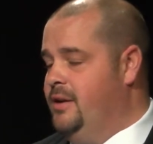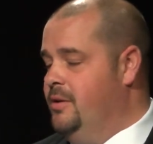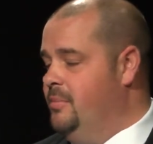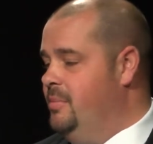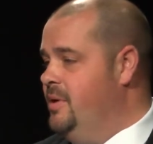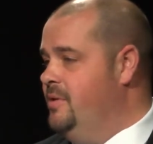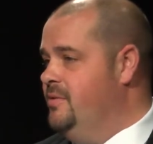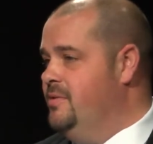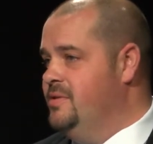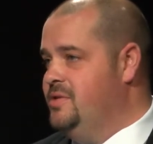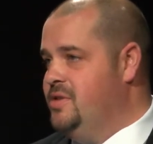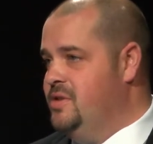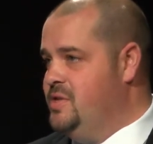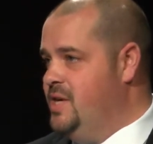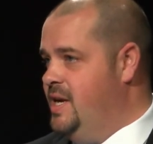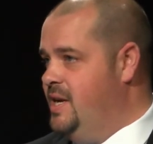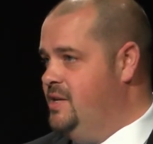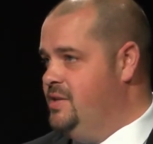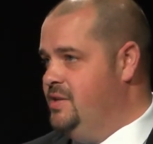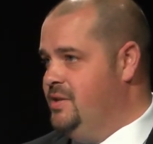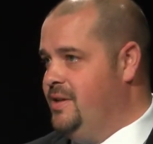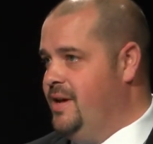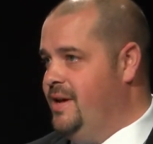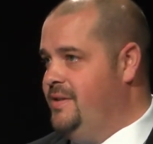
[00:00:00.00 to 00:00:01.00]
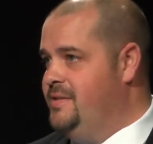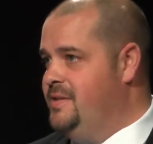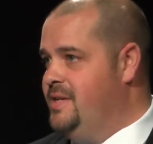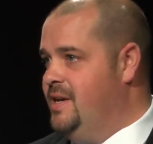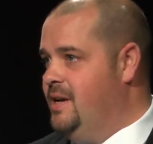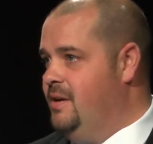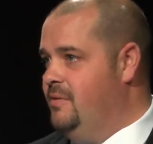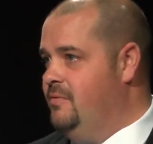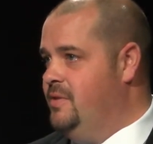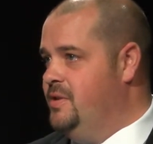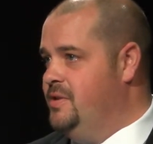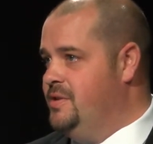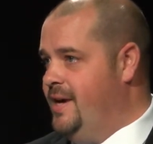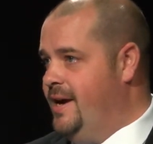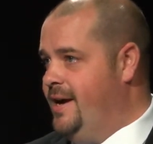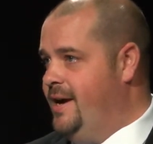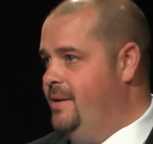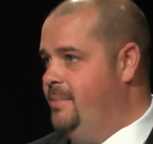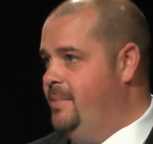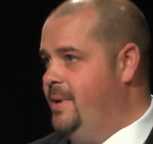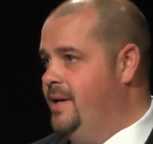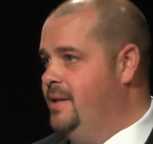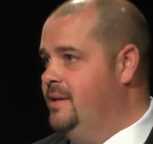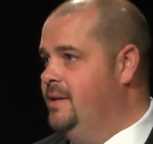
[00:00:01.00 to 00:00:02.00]
Nobody wants to change their lifestyle in
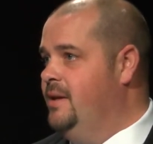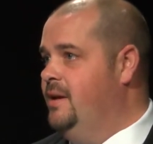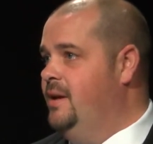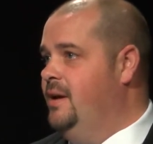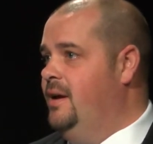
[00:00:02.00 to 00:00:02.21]
retirement.